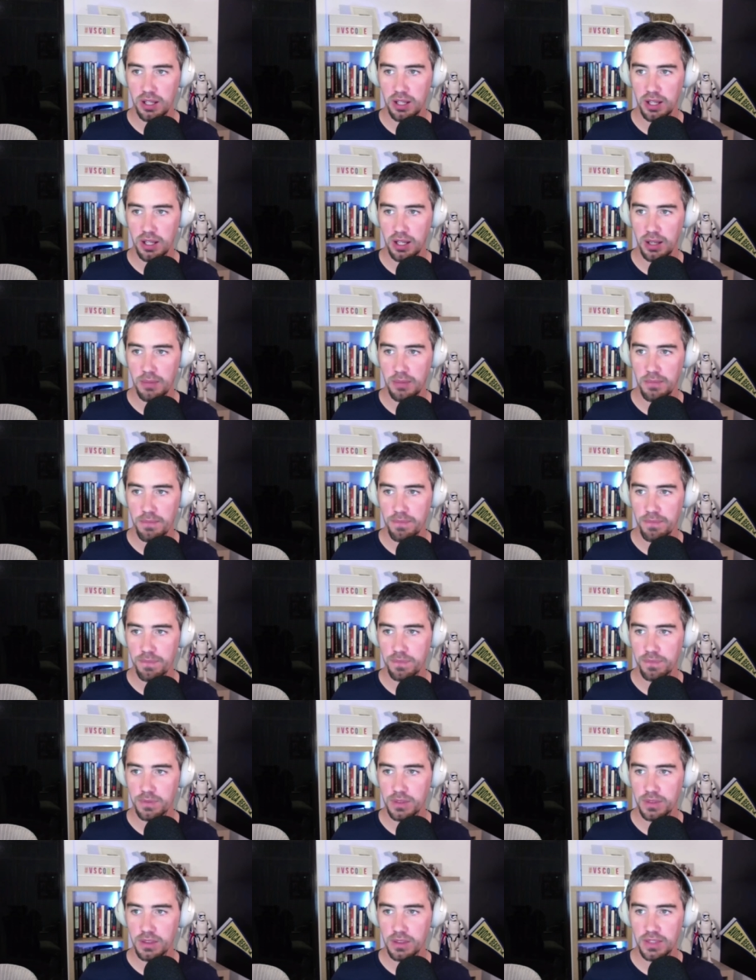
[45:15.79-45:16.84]
Um,
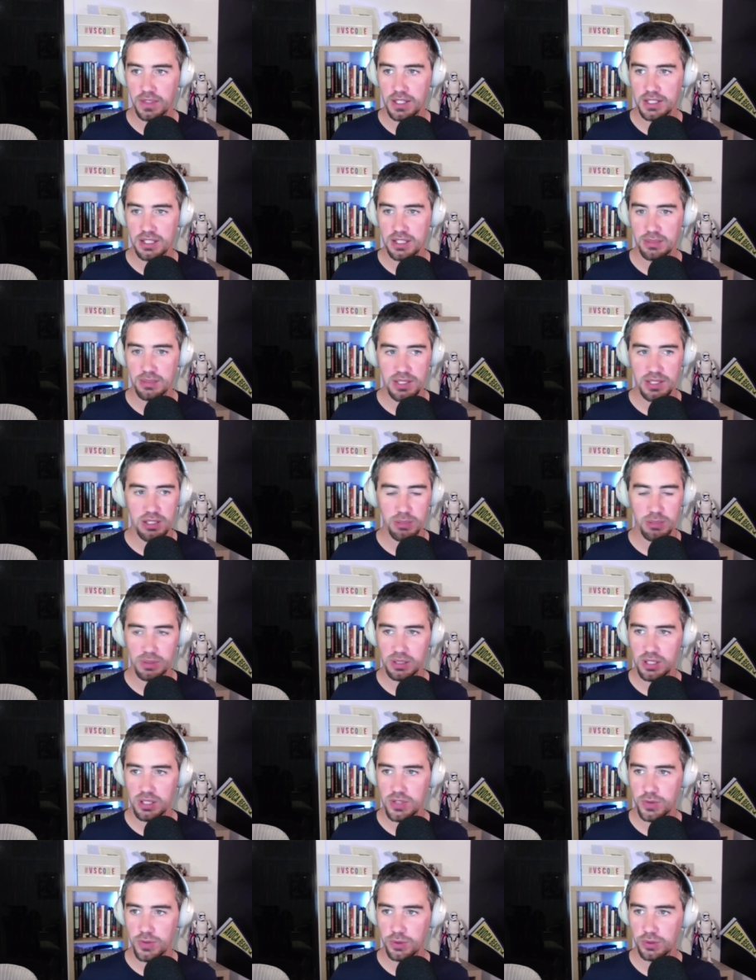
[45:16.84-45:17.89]
that's going to be super
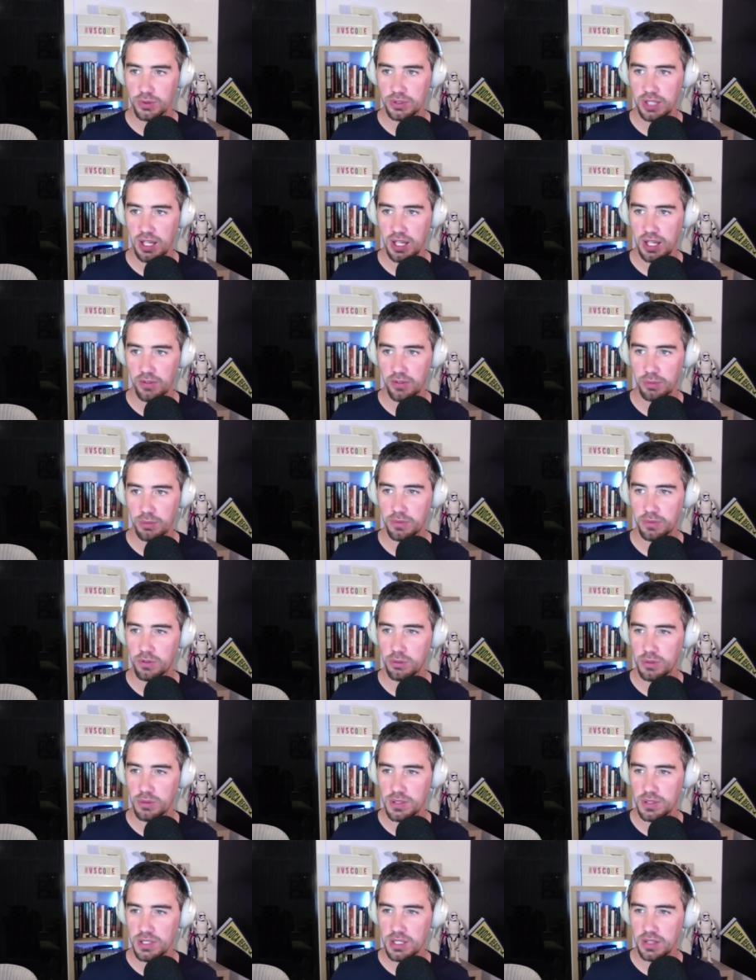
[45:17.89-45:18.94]
useful to have a
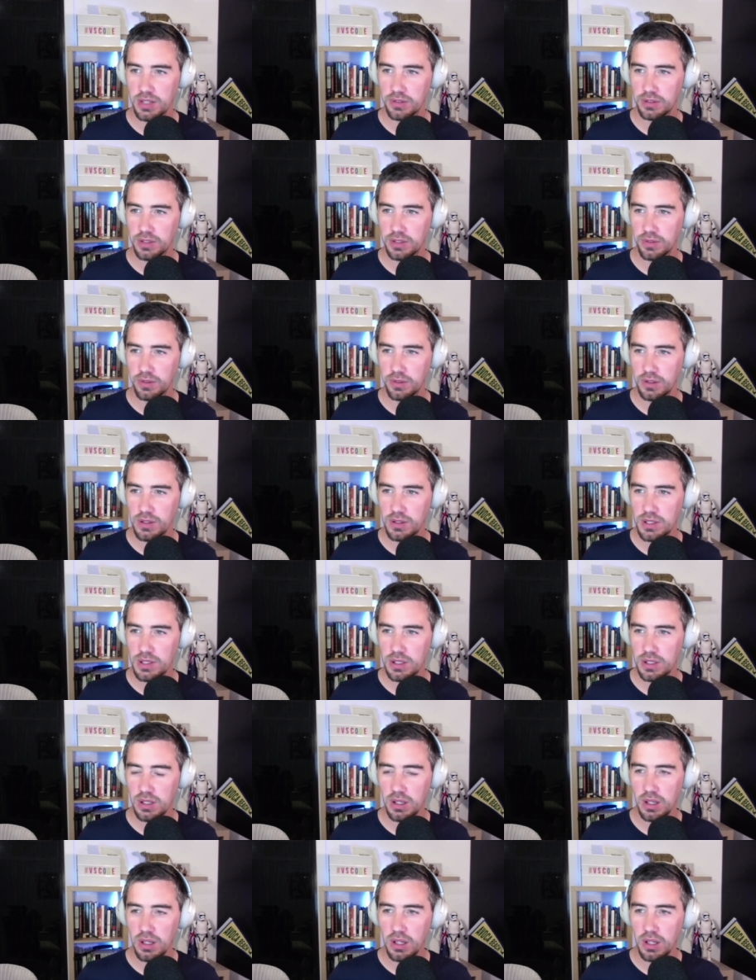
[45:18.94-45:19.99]
performance difference.
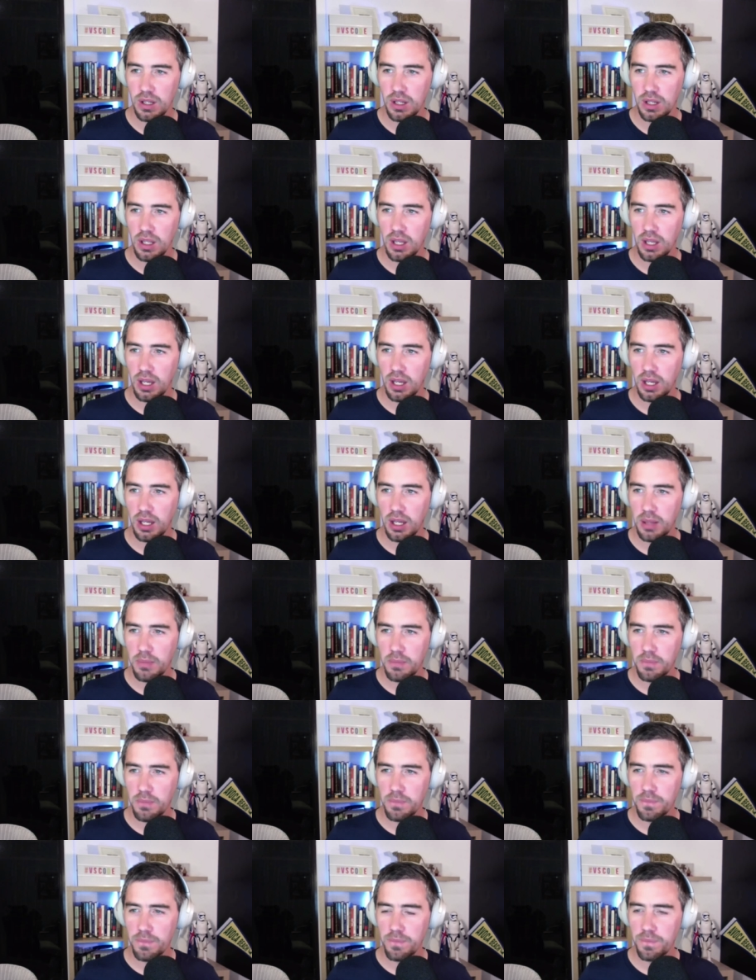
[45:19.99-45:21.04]

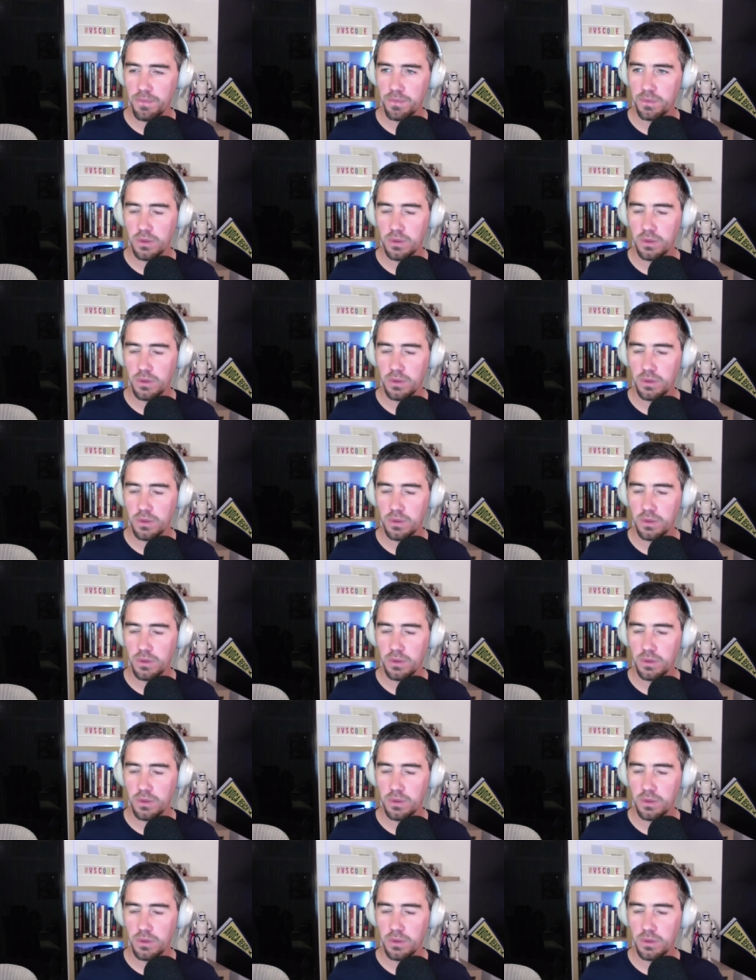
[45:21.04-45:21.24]
Um,